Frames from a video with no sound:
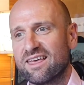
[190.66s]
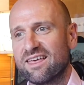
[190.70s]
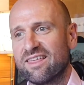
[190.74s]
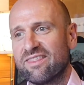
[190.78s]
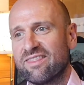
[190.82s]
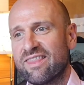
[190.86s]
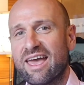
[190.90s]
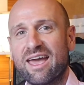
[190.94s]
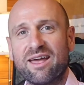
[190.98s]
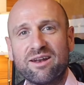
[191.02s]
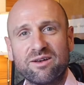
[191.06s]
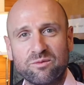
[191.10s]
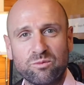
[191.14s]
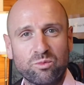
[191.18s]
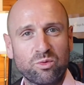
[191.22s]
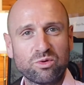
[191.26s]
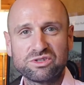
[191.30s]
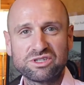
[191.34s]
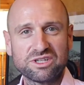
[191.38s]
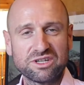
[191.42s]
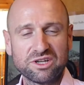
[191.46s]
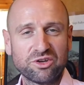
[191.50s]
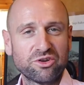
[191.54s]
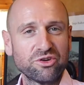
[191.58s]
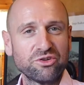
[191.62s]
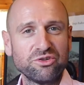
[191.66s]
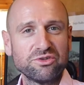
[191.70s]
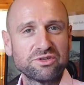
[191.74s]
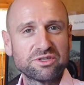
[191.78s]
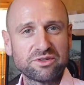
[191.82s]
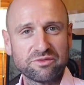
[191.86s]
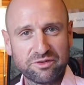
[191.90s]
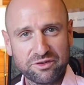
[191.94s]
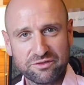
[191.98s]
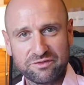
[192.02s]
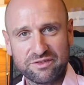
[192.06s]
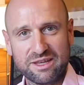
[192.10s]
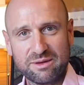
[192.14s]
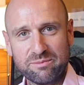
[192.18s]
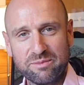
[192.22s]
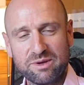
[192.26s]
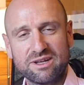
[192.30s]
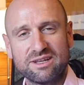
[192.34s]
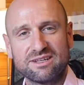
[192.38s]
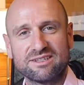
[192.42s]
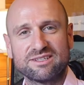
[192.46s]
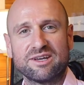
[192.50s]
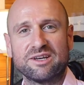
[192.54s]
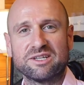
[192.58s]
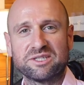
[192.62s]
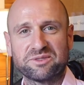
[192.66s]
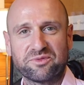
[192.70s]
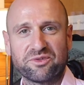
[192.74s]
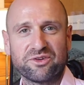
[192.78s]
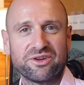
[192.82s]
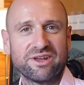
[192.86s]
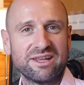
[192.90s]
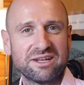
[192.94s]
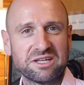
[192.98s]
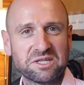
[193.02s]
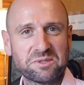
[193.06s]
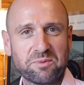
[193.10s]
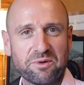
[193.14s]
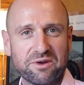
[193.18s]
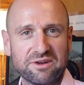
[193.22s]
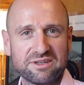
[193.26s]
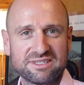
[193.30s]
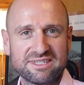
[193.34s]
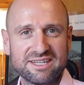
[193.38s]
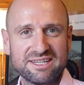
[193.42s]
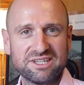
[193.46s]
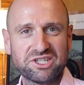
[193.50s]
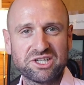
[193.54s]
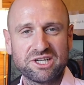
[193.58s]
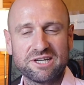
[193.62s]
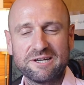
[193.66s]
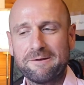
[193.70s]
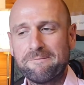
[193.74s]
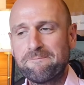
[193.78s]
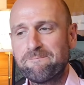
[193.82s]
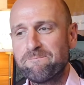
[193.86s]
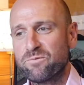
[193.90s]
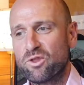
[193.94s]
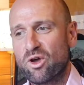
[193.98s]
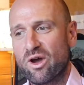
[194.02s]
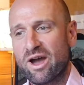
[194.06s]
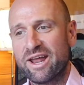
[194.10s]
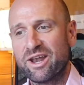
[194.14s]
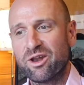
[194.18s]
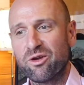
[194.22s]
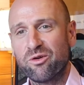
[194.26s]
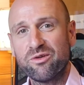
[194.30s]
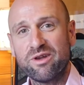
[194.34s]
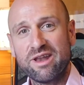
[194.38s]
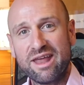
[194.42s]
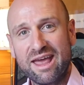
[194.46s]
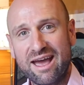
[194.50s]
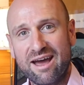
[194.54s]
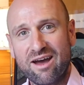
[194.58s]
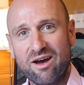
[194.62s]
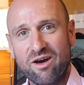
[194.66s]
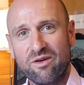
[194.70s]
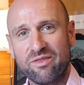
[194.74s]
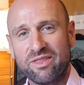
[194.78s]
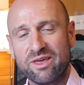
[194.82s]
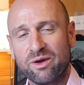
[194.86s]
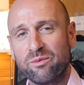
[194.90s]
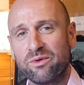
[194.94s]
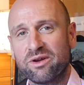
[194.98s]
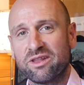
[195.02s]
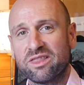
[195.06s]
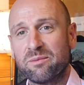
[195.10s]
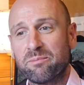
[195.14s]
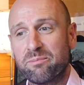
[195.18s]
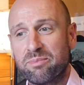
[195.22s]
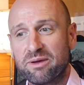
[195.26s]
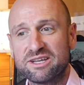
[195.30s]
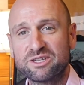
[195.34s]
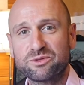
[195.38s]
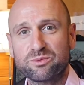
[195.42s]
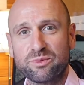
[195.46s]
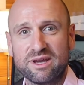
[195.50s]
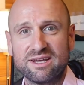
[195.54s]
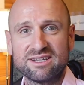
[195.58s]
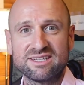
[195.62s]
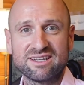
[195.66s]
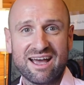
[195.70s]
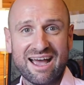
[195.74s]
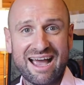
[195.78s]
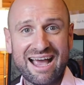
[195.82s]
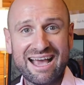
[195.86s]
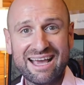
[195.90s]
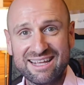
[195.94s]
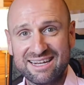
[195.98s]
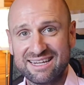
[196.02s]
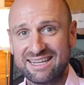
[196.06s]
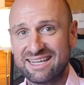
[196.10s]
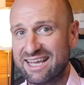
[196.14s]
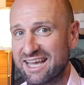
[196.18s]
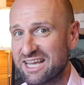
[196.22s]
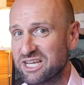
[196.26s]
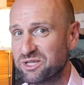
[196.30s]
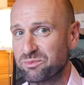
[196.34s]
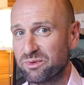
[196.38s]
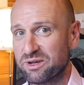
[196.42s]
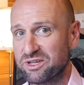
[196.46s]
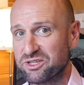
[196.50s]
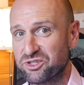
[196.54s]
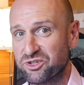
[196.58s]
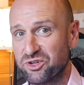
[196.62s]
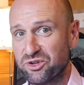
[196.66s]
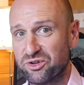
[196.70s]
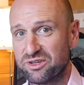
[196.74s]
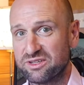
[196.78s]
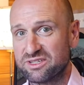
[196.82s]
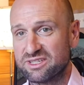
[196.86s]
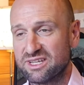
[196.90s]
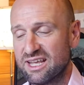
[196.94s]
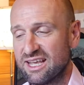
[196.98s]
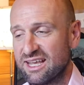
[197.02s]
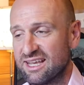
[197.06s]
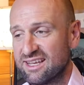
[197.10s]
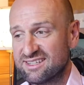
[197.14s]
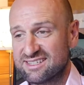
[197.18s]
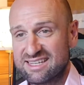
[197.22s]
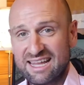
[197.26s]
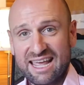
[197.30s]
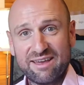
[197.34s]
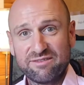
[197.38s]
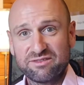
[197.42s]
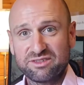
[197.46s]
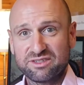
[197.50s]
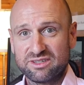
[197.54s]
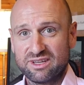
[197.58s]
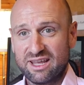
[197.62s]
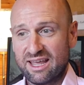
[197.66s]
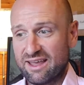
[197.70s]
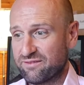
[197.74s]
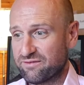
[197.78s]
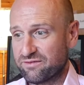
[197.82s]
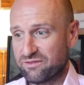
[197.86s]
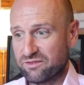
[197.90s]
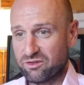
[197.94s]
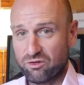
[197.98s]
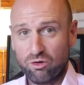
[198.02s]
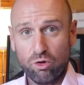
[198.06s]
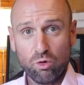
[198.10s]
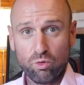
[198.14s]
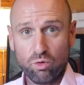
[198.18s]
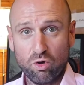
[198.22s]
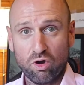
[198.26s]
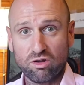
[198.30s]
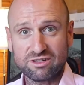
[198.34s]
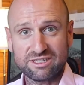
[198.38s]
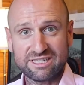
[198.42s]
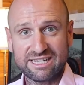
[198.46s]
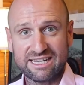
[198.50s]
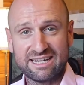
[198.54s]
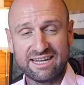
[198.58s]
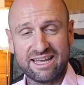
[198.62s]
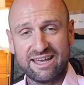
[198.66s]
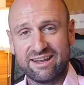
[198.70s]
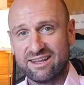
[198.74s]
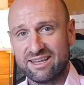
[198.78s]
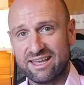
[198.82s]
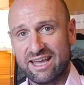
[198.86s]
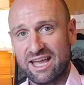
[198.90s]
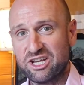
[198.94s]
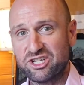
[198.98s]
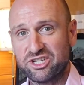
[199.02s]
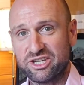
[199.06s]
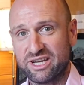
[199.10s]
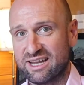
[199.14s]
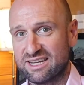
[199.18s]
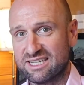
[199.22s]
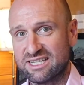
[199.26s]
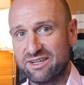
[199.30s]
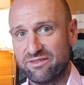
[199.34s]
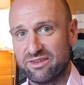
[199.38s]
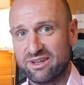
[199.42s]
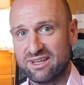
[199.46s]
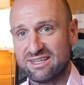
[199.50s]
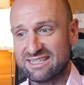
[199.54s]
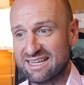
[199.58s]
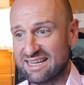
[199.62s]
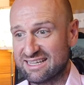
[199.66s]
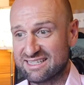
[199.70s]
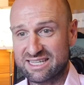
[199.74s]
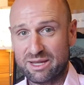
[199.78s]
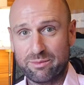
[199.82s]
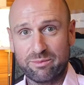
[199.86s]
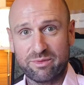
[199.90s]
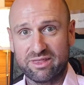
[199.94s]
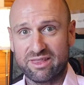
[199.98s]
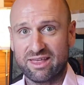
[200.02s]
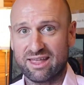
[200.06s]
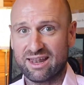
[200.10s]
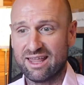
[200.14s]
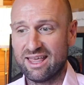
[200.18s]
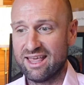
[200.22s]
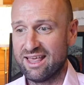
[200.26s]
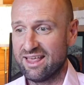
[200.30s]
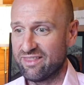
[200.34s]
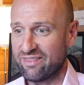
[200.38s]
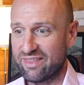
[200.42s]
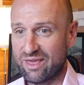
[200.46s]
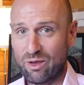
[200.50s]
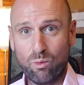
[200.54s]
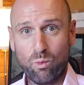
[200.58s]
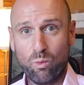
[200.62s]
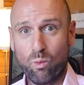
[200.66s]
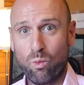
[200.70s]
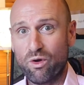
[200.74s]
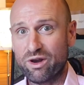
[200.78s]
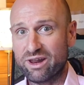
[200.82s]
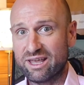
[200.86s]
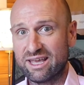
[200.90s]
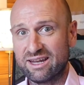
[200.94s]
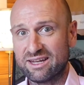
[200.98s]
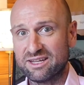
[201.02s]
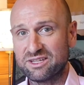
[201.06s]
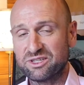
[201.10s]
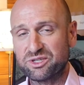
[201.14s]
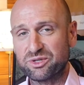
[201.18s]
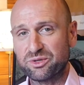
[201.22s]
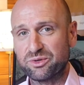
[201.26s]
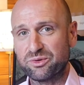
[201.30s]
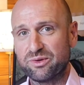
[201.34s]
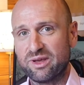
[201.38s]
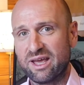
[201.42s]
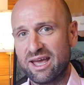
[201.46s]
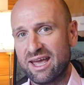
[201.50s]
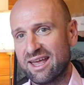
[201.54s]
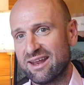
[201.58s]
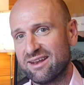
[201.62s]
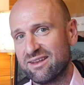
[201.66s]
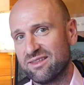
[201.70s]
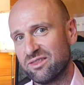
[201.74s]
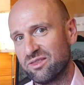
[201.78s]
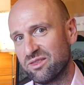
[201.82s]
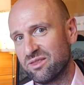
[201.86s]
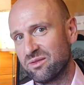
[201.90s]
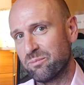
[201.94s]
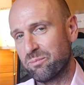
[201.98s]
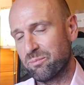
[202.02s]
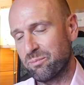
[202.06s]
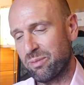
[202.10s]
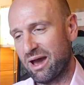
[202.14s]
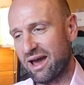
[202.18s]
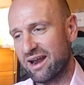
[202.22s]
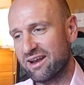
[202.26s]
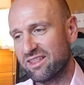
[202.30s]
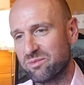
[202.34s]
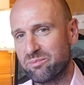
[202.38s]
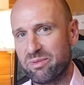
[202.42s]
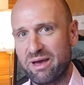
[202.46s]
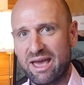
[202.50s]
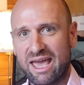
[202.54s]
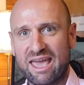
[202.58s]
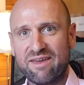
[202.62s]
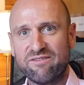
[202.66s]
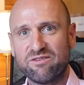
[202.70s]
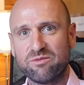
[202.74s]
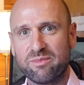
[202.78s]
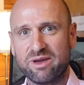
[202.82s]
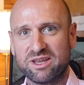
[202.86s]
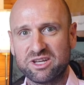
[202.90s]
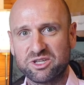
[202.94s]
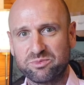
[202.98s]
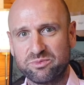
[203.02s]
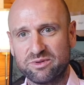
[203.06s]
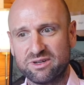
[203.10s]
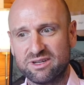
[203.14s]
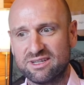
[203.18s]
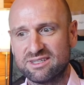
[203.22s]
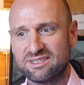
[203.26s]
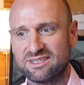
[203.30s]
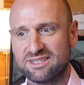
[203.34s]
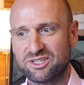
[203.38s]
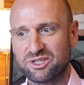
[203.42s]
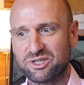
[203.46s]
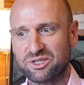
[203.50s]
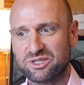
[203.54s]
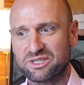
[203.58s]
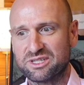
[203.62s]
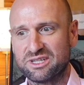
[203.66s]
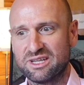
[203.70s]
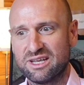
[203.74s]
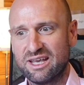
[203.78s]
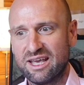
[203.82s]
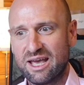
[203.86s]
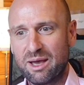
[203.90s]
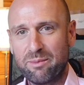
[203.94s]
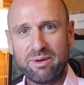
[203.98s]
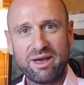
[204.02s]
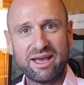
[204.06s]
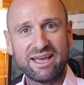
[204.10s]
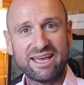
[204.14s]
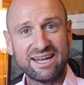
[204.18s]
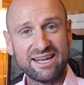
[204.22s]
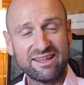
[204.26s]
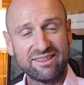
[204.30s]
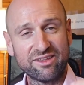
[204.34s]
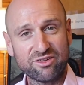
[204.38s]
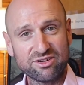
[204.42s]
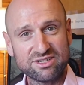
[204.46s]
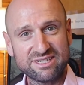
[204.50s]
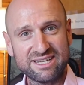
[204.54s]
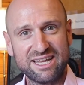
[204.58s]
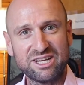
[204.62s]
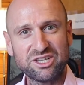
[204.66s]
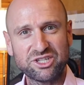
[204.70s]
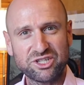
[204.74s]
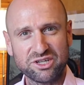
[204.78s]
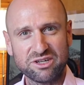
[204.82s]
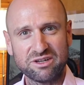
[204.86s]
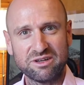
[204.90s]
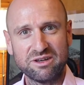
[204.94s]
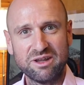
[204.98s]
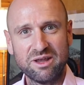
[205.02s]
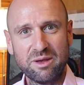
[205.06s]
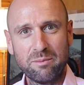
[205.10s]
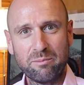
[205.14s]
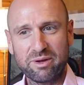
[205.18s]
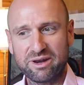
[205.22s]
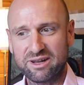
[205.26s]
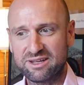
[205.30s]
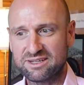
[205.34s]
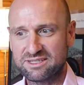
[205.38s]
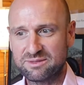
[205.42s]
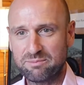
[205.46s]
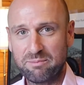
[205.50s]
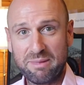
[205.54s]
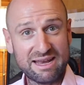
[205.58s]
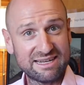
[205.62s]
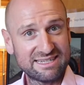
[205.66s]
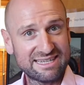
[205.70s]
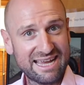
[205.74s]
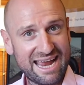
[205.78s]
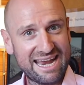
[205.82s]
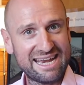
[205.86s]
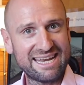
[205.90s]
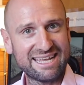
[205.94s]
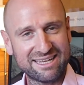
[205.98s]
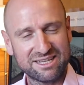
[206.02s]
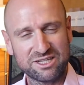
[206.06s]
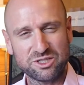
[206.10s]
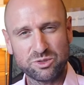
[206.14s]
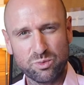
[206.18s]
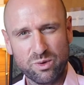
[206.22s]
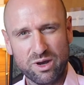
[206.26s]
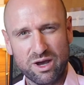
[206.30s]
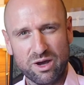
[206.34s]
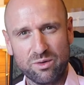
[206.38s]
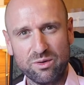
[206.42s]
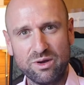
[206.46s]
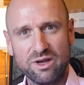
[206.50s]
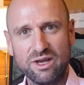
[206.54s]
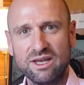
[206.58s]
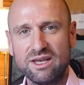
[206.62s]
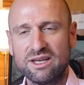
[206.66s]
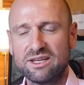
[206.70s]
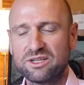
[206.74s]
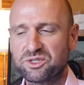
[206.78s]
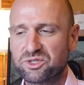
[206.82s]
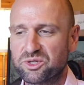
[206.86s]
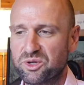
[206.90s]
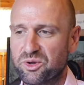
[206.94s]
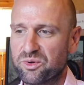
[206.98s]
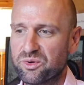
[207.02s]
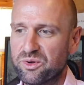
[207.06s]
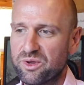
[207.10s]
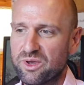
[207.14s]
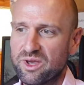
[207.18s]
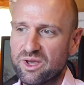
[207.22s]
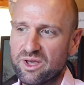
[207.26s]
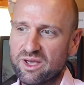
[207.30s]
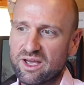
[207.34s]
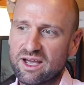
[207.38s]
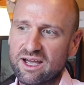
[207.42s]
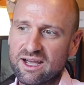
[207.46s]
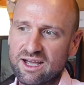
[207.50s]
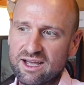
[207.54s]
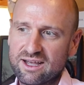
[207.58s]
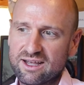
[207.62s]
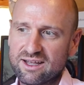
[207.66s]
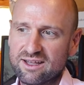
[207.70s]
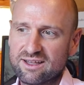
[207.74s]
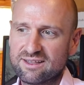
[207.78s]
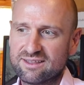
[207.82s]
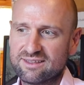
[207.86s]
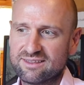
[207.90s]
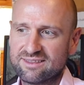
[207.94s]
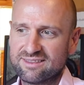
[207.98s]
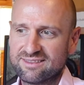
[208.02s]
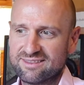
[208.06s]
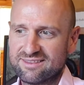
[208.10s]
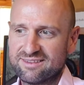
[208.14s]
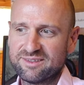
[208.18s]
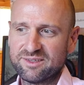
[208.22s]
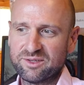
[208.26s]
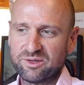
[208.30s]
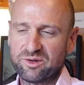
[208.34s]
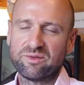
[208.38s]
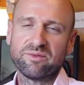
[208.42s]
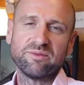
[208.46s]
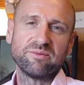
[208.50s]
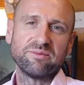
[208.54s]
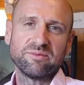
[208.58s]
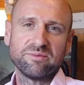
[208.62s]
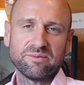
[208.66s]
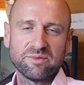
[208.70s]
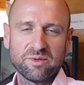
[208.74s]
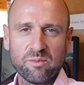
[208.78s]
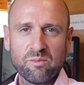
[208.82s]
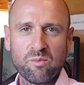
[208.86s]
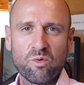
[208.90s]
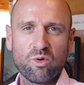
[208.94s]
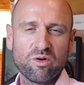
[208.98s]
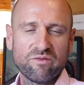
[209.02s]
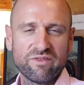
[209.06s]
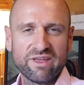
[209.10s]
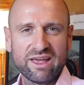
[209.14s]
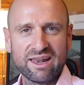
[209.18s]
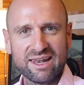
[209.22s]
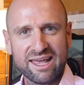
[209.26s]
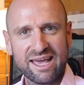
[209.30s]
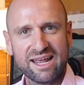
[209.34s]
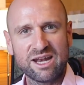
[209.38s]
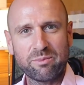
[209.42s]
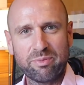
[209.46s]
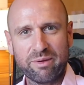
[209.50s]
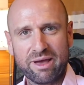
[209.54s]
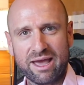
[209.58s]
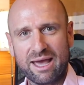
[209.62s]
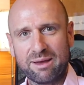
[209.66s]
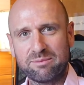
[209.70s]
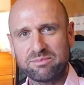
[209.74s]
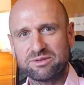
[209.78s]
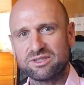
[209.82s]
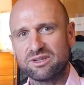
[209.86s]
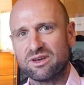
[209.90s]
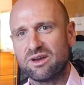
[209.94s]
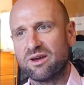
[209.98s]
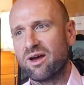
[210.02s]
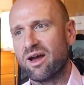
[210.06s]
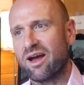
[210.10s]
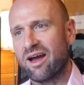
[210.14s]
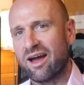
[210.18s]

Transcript: that wasn't a good use of 15 minutes. I was a very inexperienced teacher. I know now that one of the best ways I can engage my students is to have cool content and engaging activities, and something that they want to get into. And part of the behavior management isn't just about getting their attention, but it's maintaining it as well. So, more of that later perhaps.